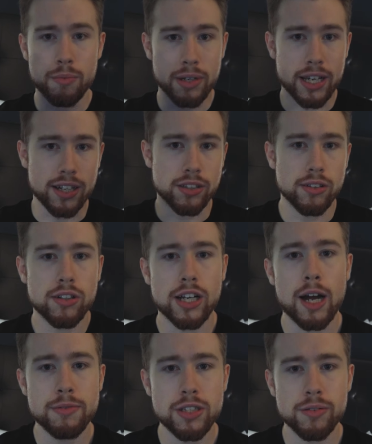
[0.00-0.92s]
we kind of look
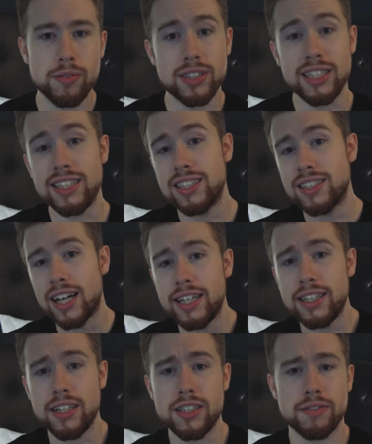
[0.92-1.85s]
up to as these
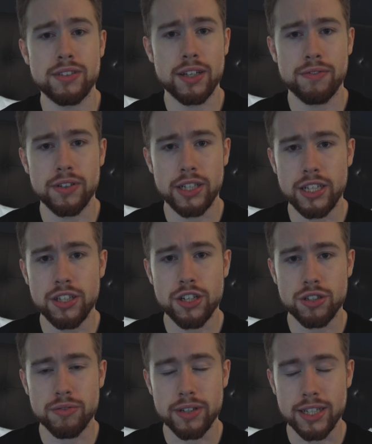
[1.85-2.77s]
titans of different
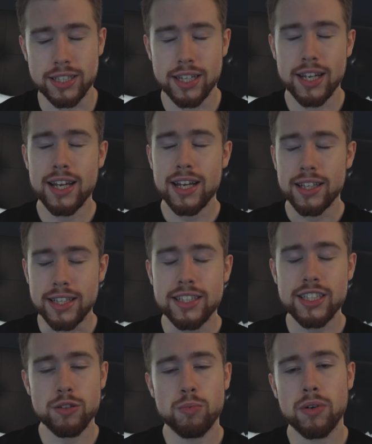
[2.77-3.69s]
industries.
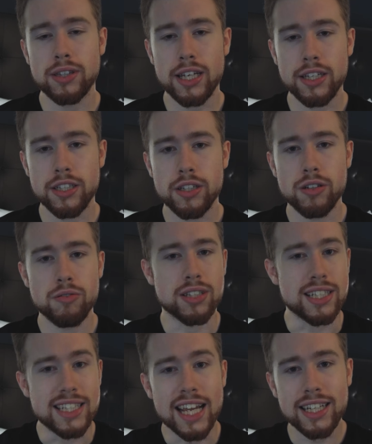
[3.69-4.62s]
This is what they use
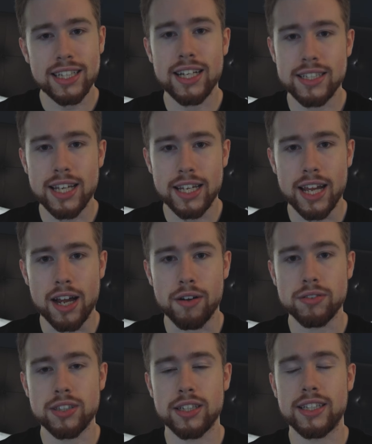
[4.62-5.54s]
day in and day
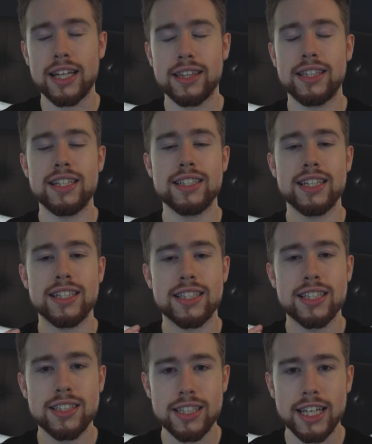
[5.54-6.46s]
out to get these
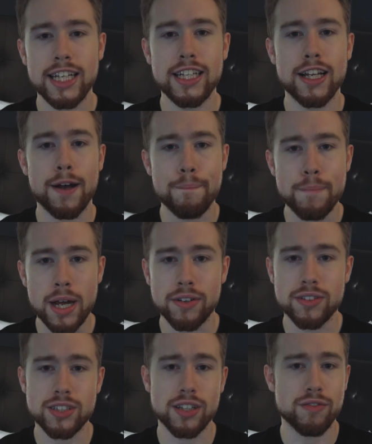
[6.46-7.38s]
insane
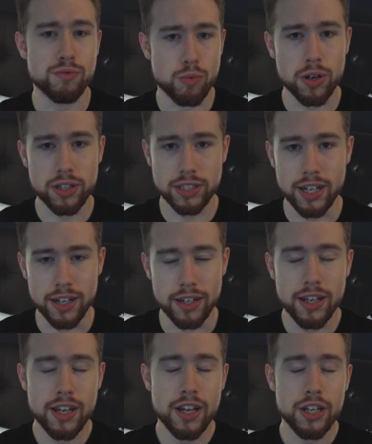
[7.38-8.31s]
amounts of work
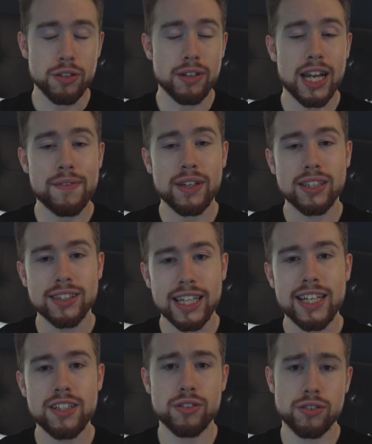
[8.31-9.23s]
done. You can have a
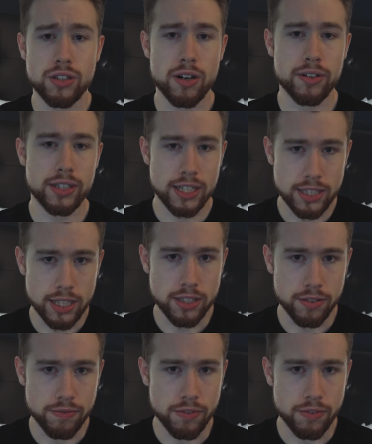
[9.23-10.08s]
laser targeted sense of